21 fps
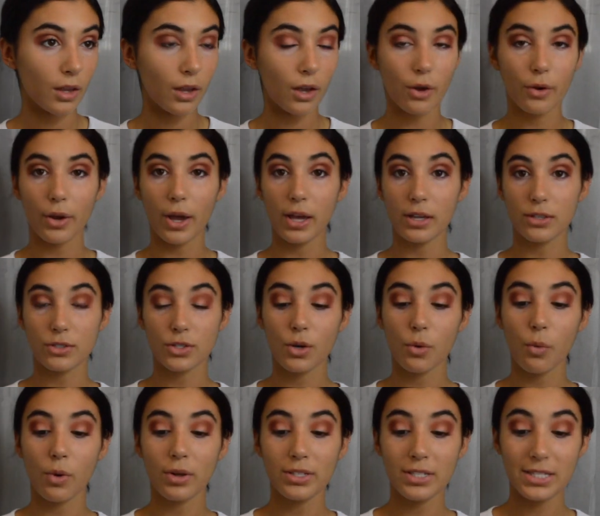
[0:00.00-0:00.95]
Okay,
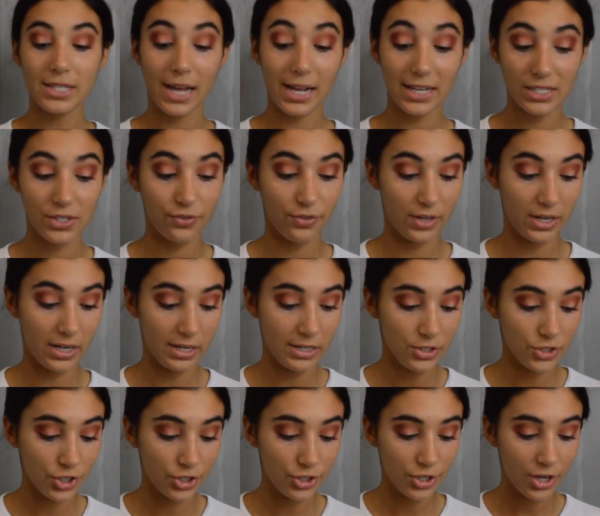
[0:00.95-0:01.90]
so once that's
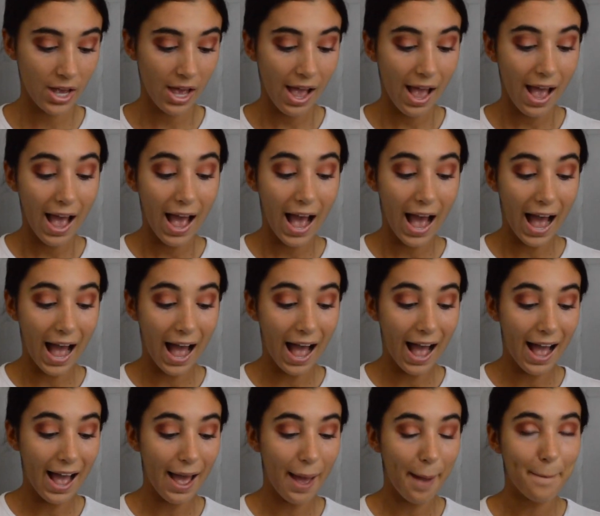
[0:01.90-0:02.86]
finished,
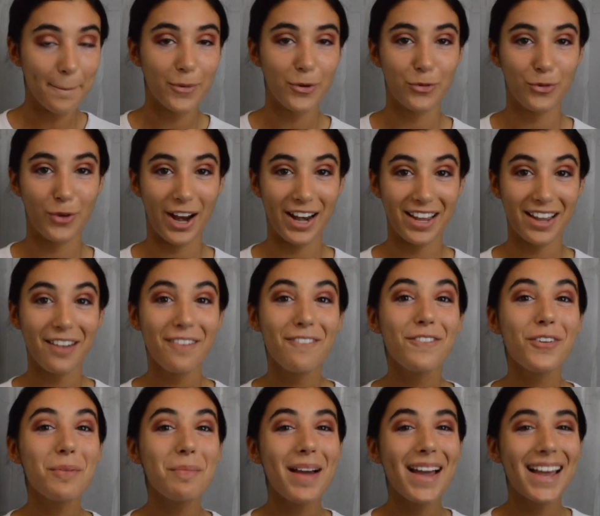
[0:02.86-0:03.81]
I'm ready
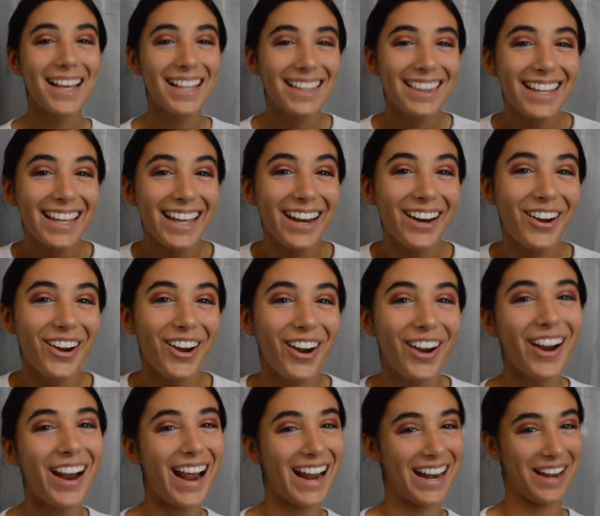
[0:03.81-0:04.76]
for my
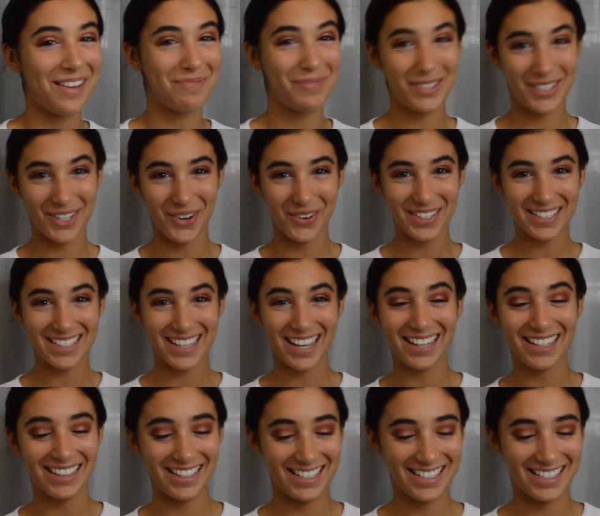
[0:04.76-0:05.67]
glitter, and I'm so excited.